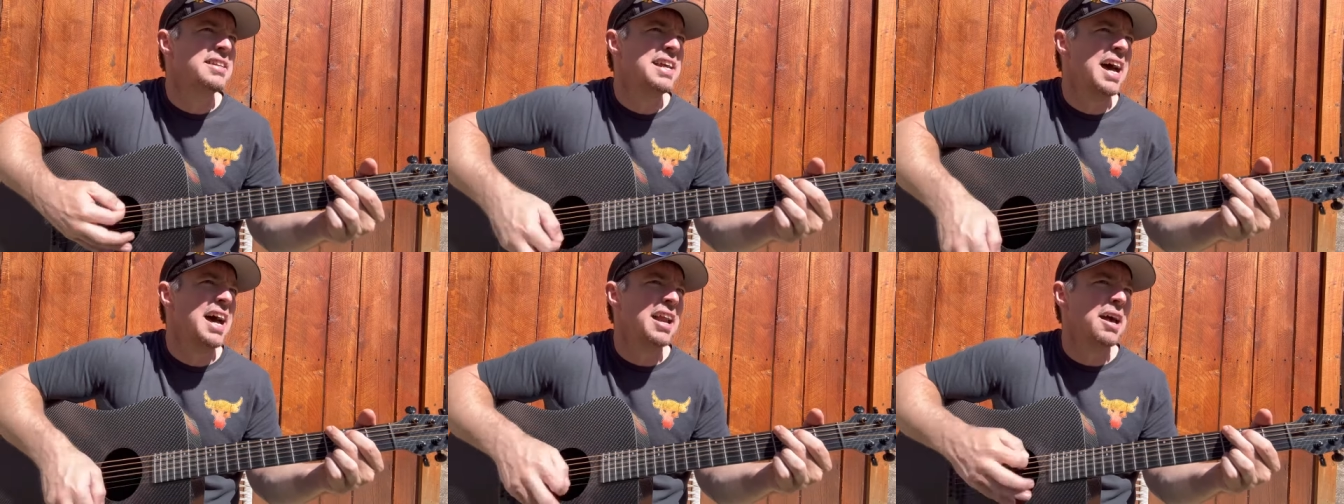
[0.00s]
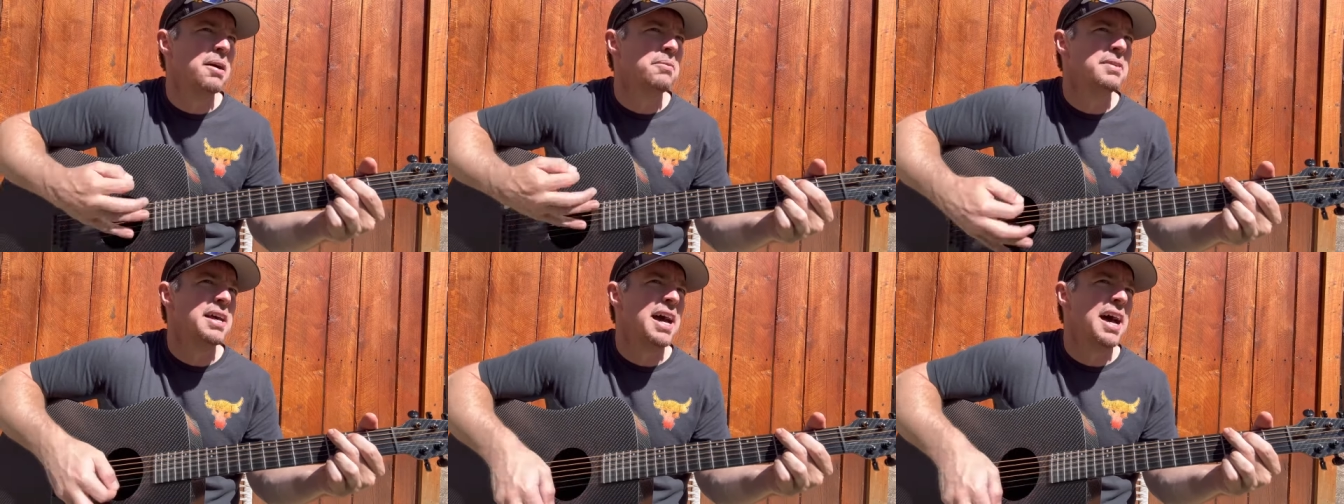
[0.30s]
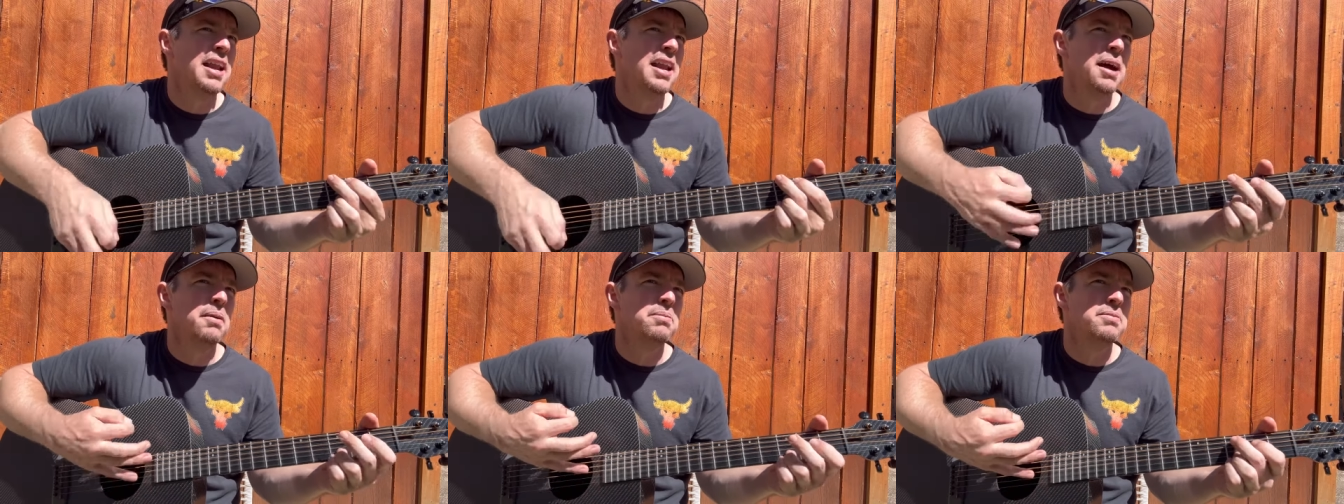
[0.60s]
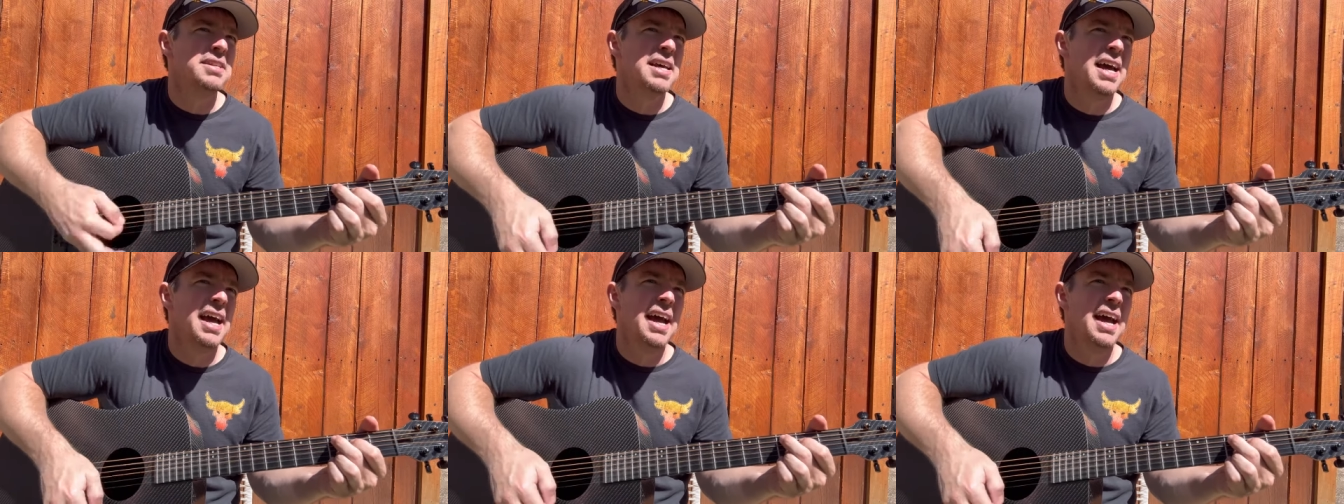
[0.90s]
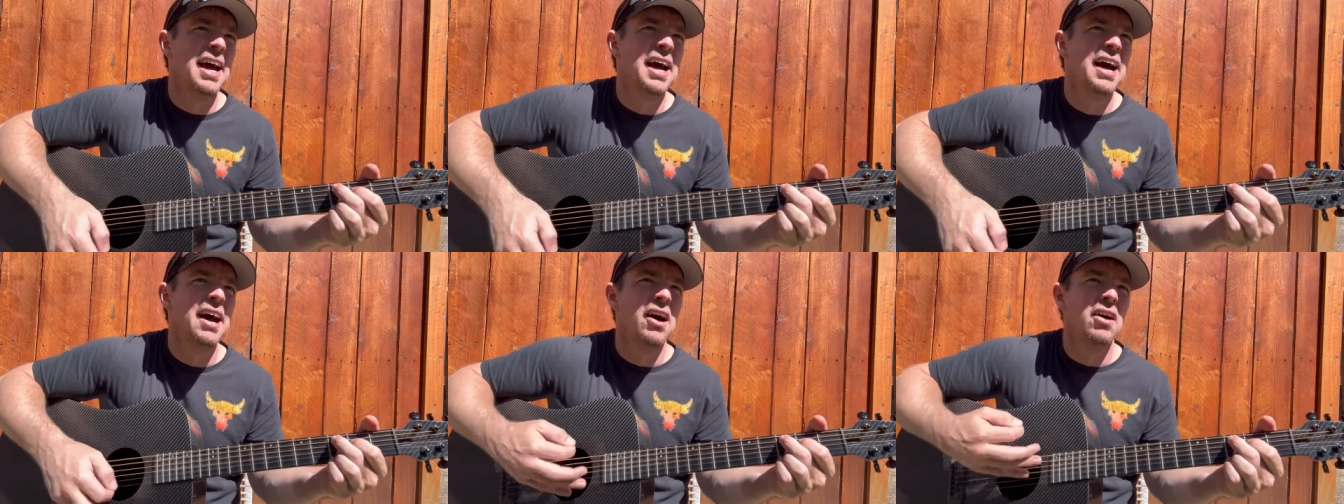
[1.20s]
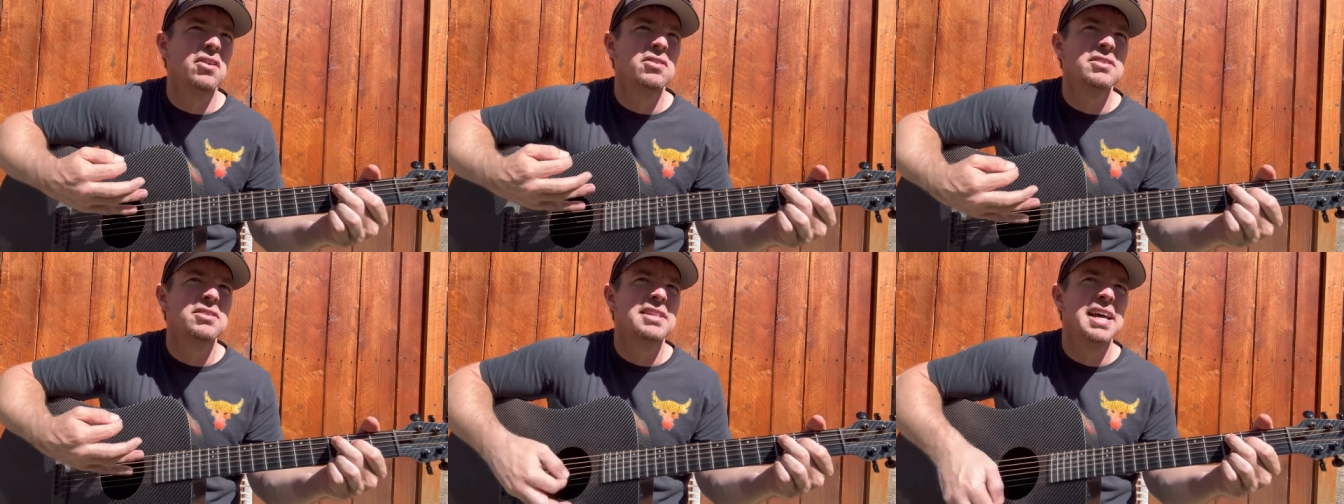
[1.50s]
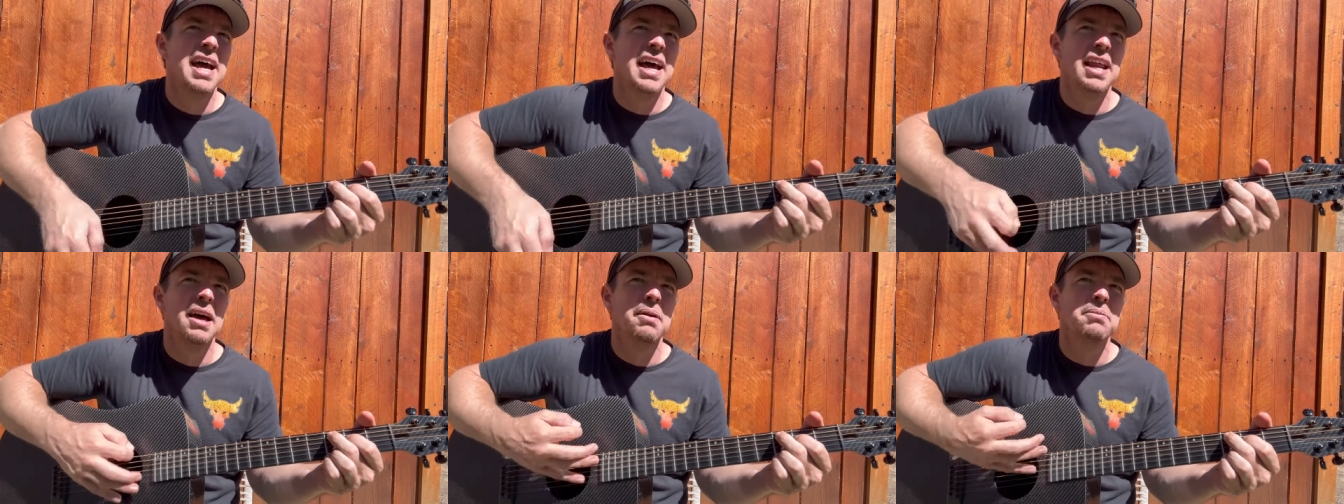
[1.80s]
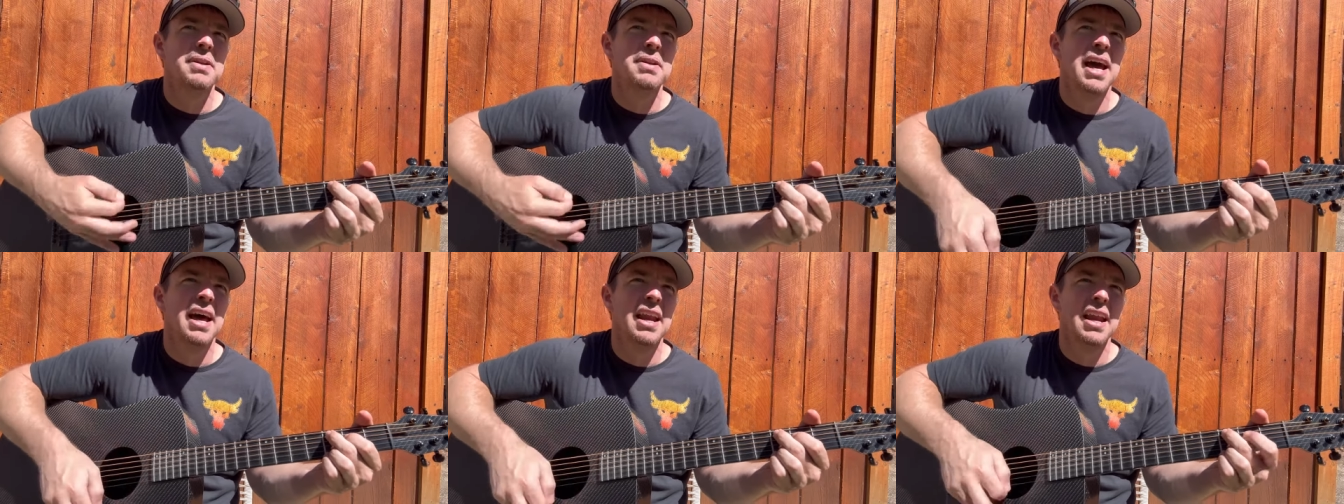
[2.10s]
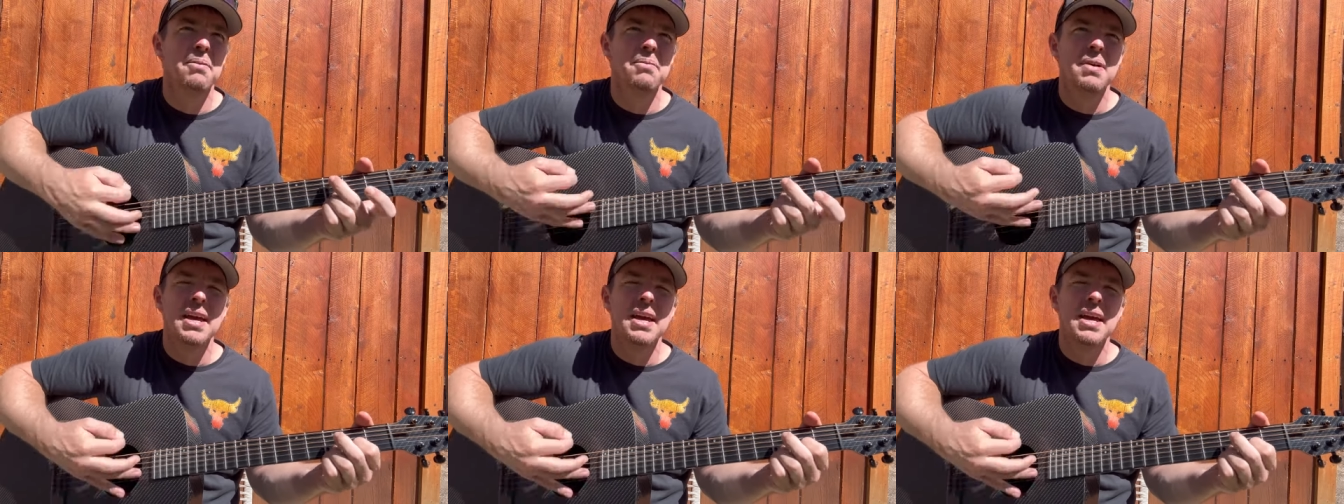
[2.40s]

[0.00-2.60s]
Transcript: down, up, down, up, down, down, up, down,